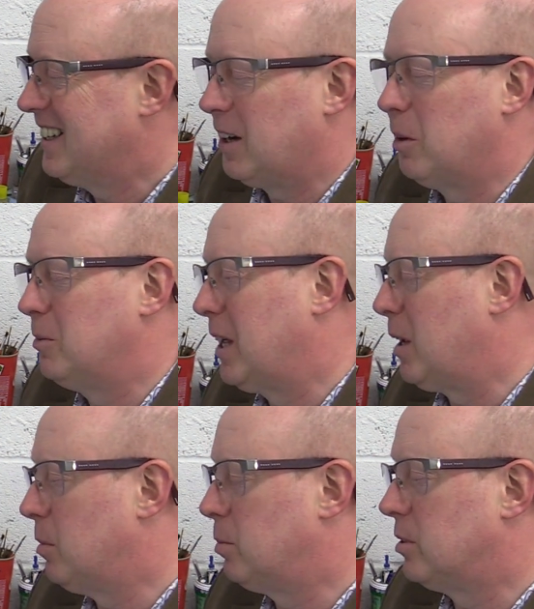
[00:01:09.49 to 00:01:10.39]
I won't
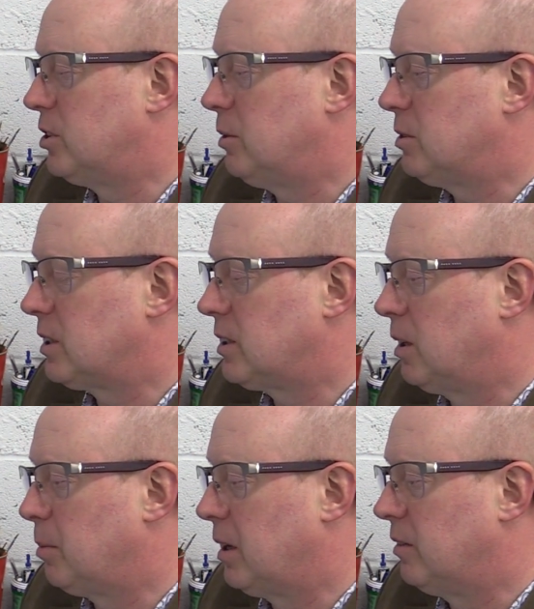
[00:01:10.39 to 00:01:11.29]
name her, but she was
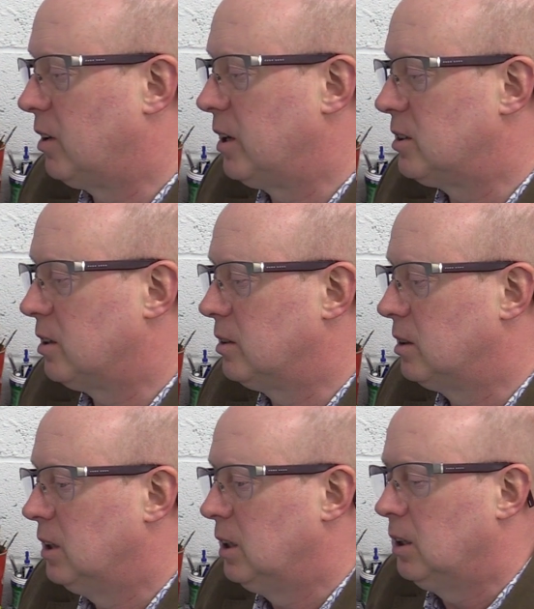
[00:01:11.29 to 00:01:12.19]
asking about advice
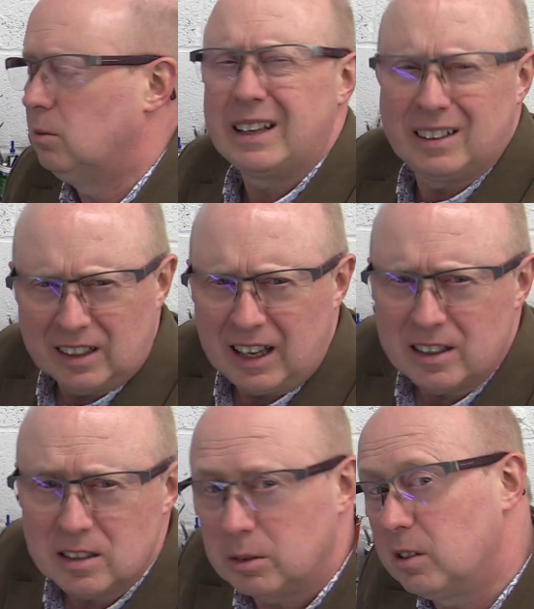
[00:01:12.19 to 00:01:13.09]
on
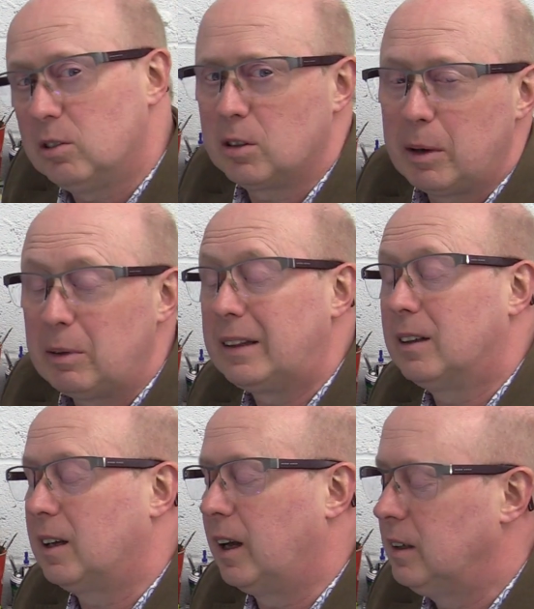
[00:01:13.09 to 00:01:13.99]
rattle-can, so I'm going to talk about
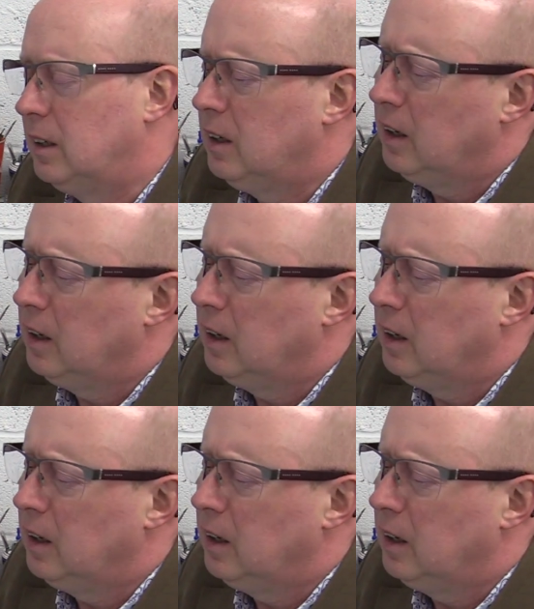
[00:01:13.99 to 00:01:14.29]
rattle-can.